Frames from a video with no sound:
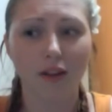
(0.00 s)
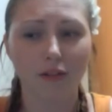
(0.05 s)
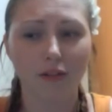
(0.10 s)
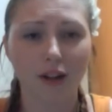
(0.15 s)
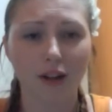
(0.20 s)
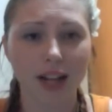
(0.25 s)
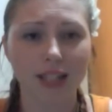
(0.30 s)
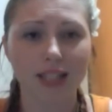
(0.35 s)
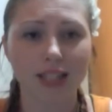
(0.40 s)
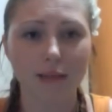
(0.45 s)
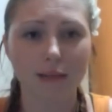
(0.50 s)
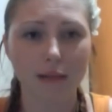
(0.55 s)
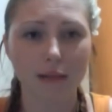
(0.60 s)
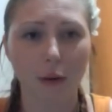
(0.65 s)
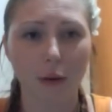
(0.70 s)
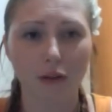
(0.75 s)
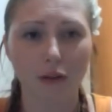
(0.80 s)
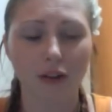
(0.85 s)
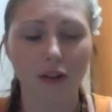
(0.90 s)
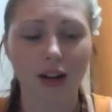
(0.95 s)
friends and my
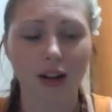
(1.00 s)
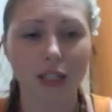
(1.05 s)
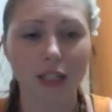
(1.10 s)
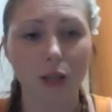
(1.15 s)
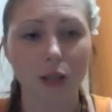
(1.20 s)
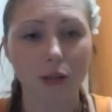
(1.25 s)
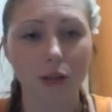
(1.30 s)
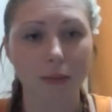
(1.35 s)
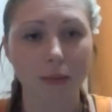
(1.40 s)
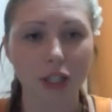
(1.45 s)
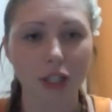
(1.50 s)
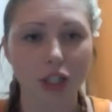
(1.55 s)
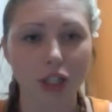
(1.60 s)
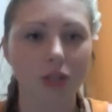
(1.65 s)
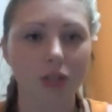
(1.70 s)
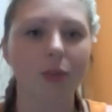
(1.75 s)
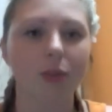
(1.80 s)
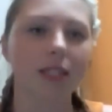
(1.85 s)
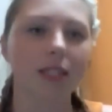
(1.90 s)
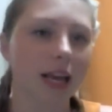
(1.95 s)
boyfriend to the beach,
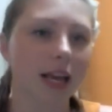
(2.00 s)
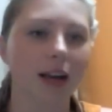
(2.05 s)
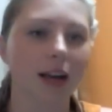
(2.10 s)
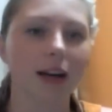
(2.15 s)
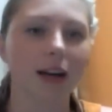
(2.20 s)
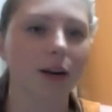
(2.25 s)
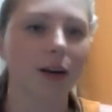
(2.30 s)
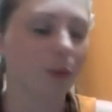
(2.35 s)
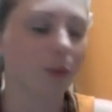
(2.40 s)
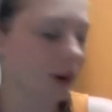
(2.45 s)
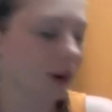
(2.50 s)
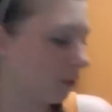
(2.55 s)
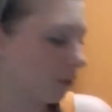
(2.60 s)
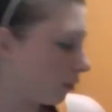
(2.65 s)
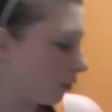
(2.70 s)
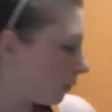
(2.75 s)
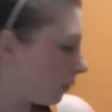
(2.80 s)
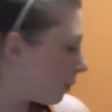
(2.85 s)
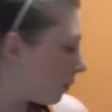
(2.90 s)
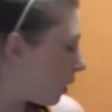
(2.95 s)
to a Sega, or
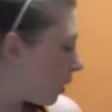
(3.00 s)
whatever.